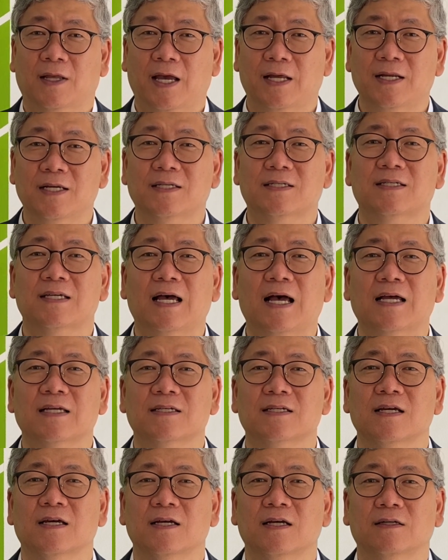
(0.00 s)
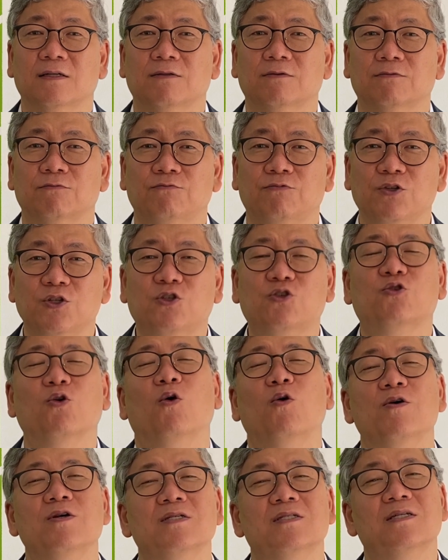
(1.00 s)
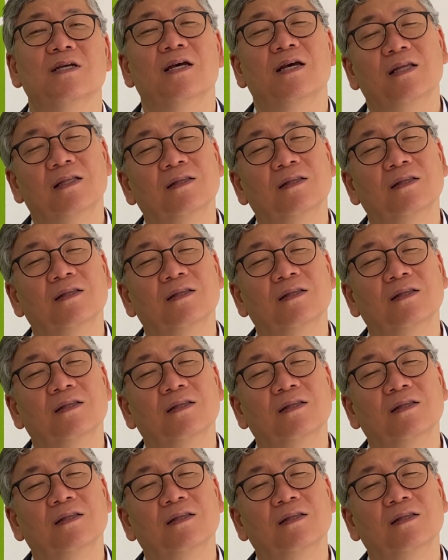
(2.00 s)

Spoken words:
And he says, rejoice